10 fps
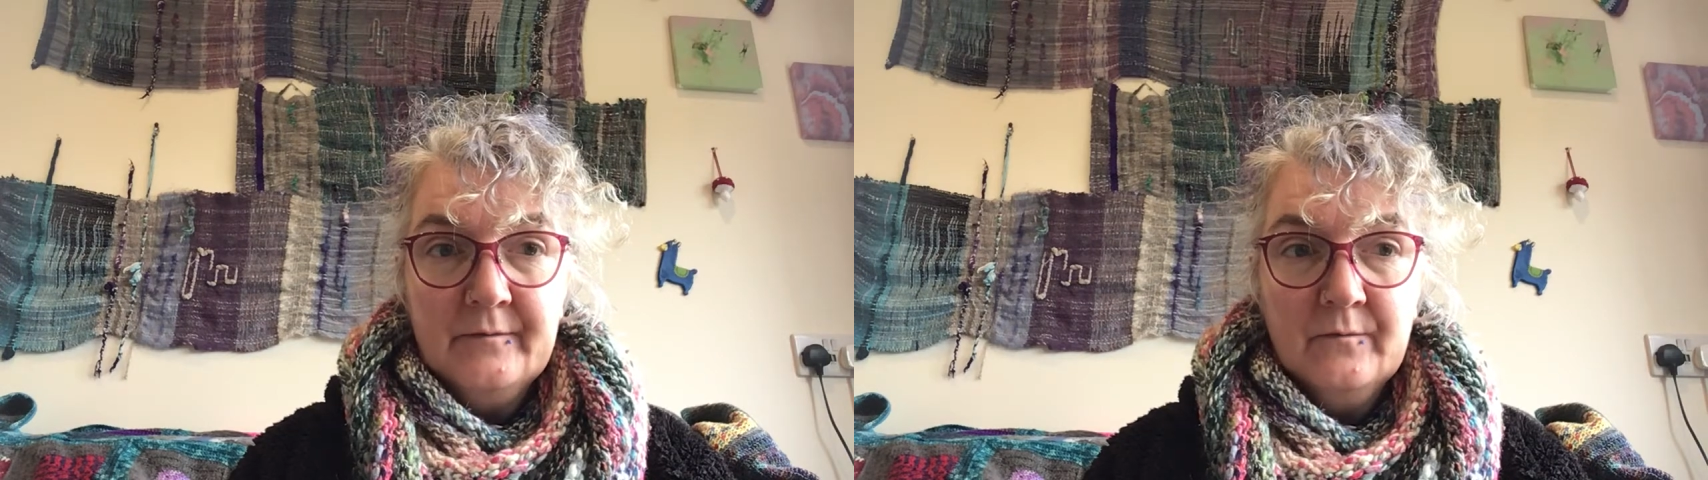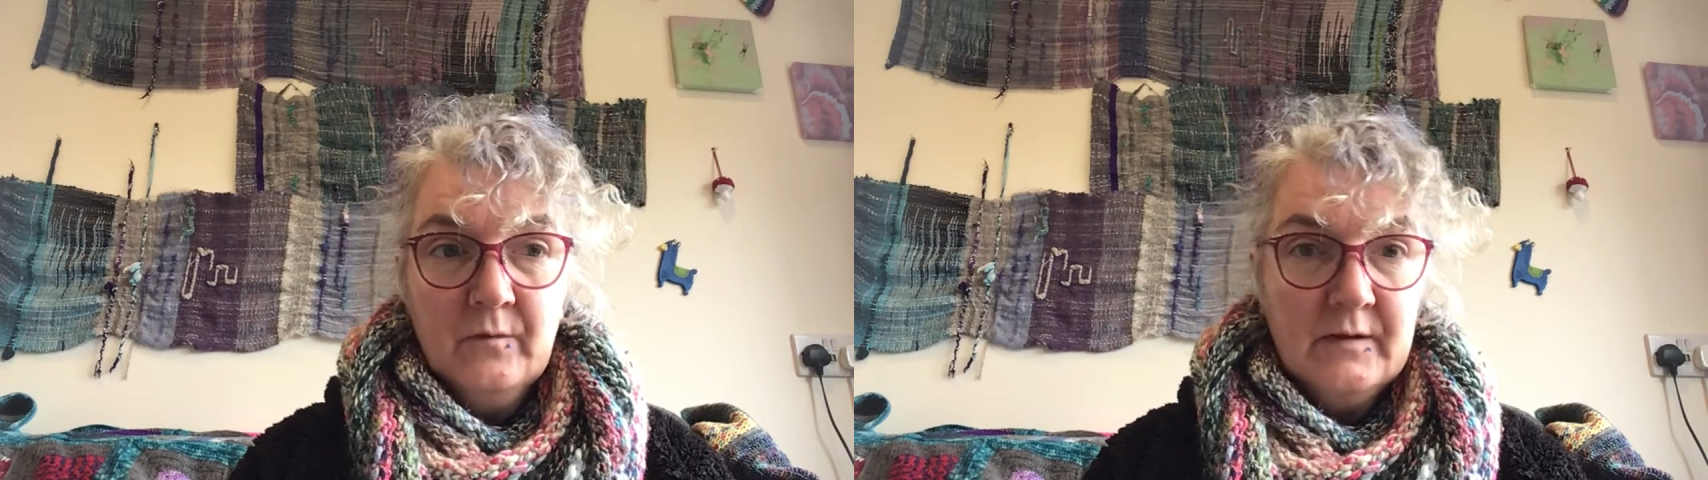
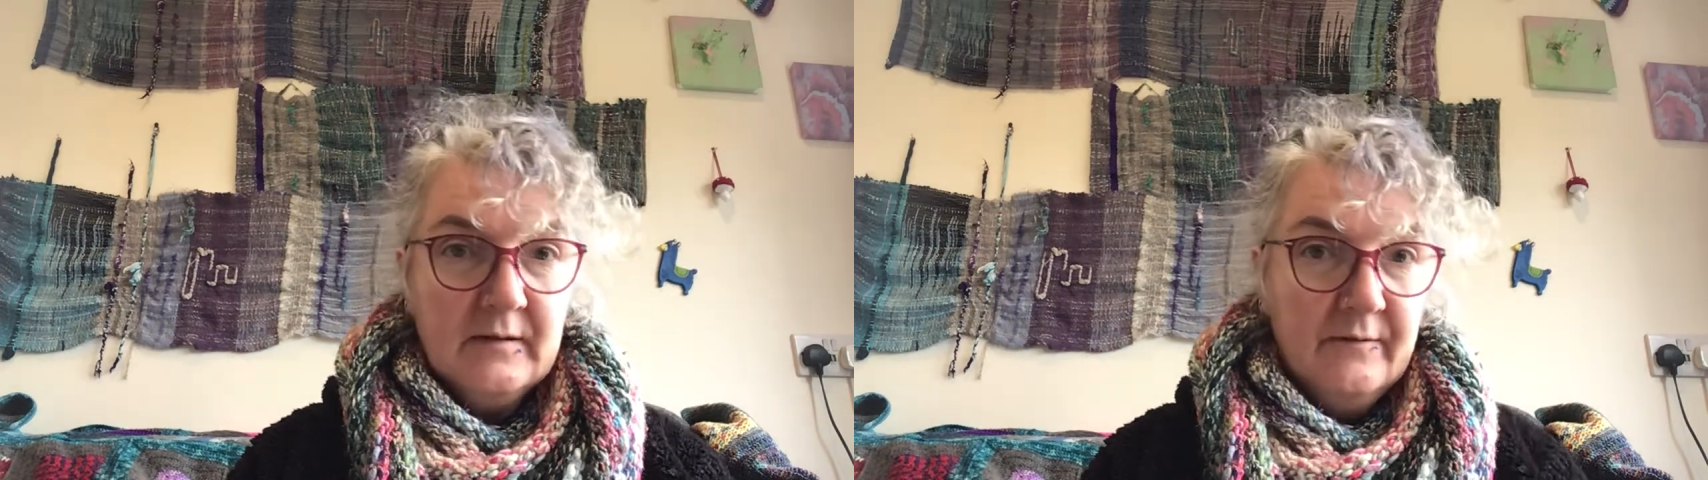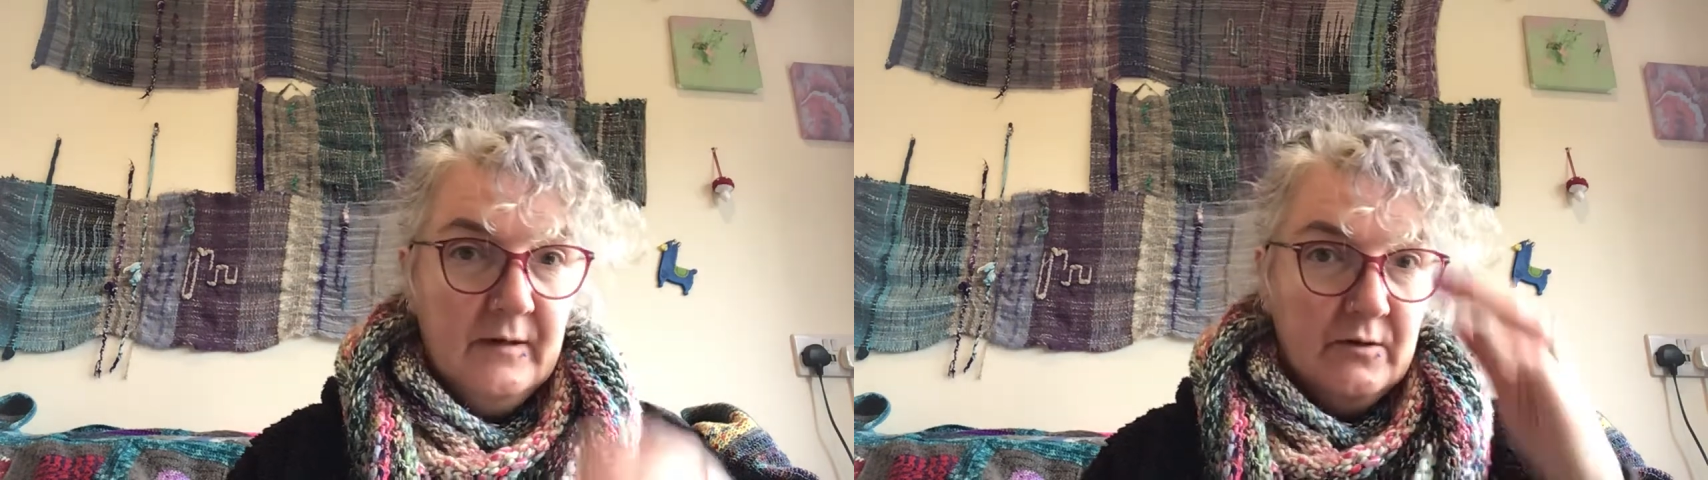Once
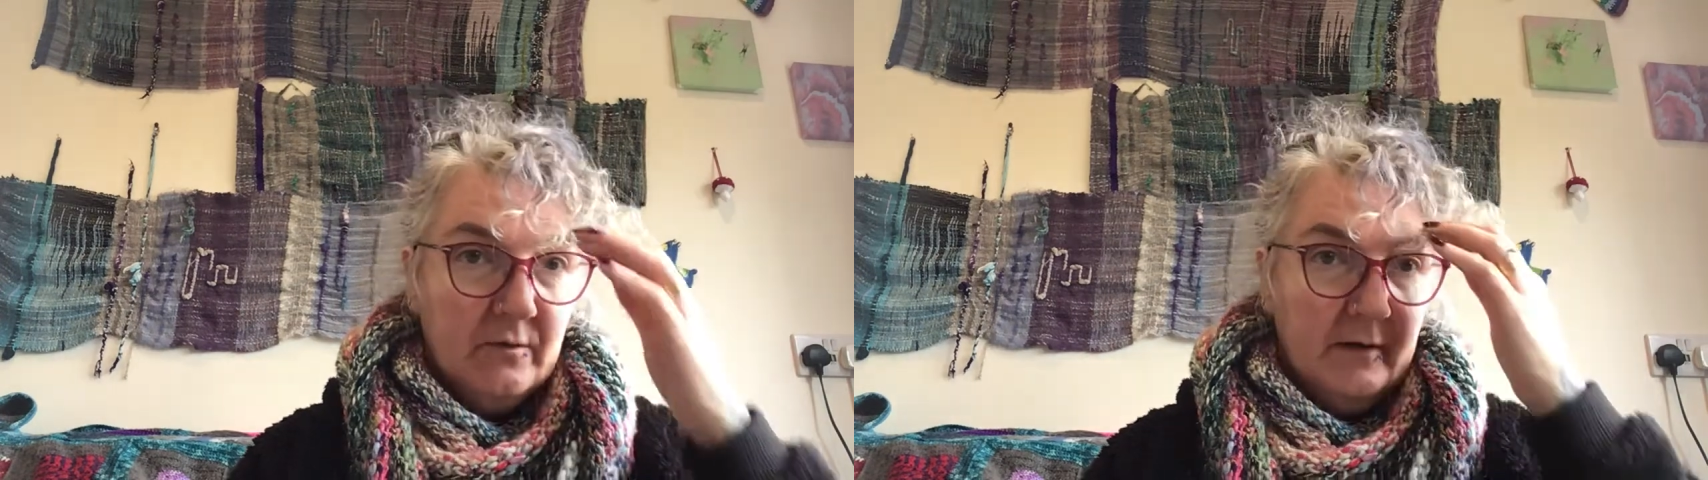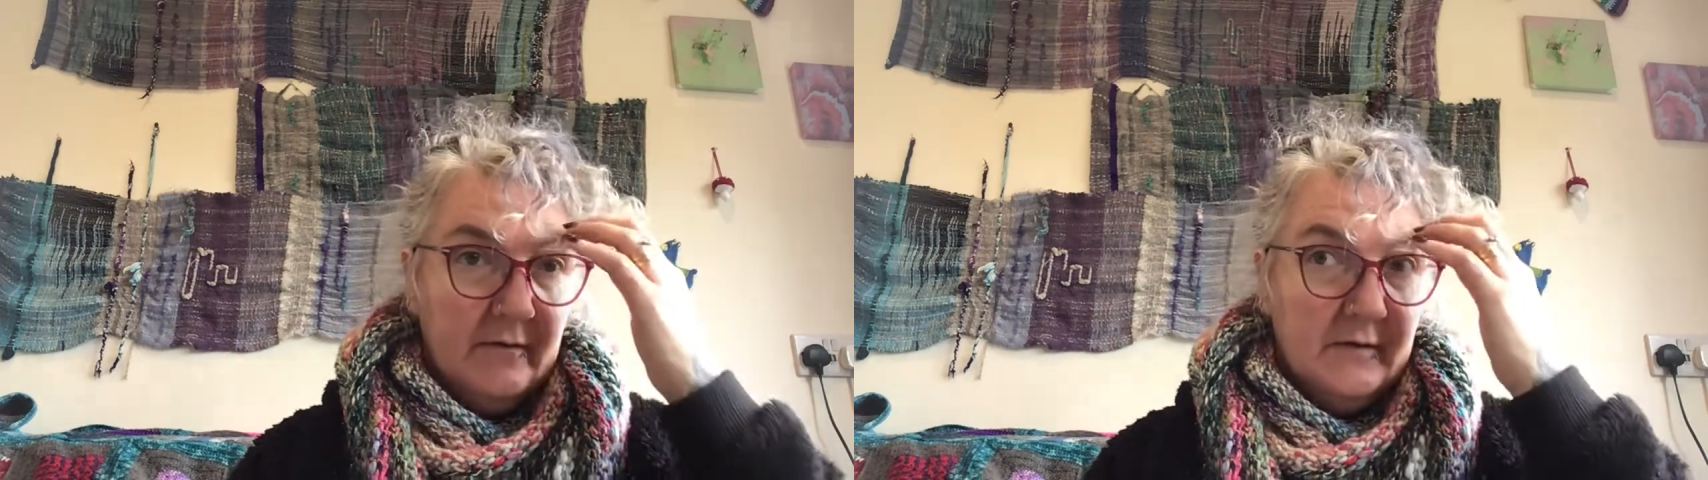I've finished all
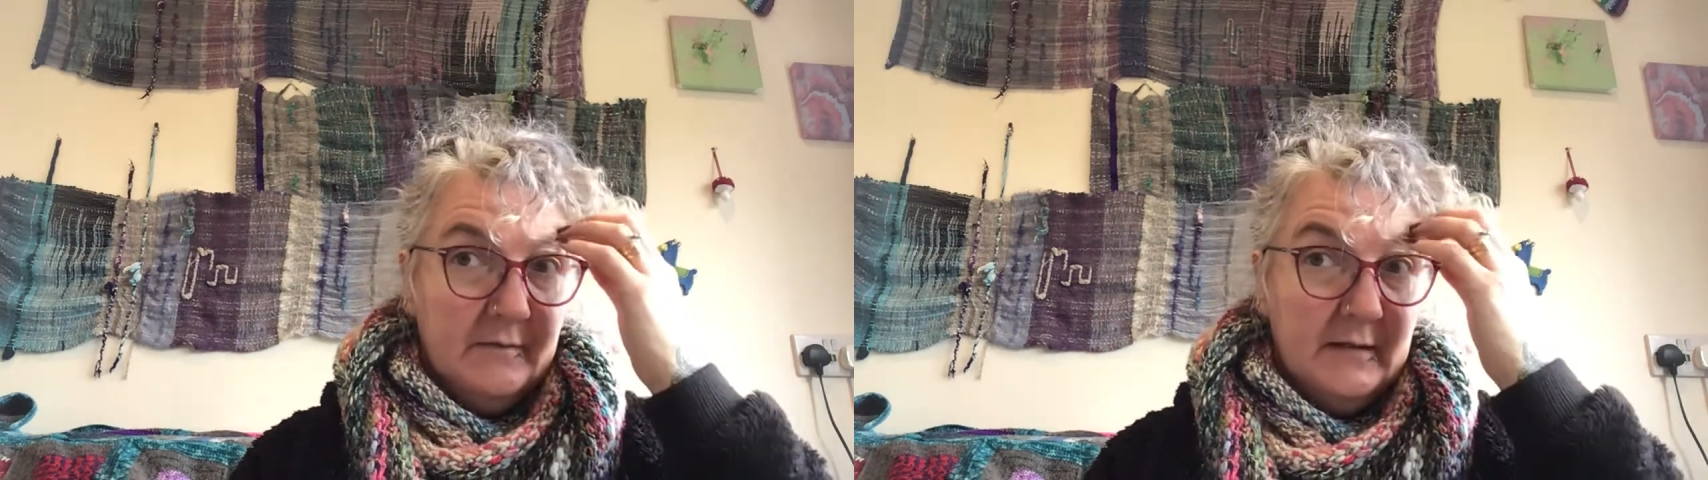my Christmas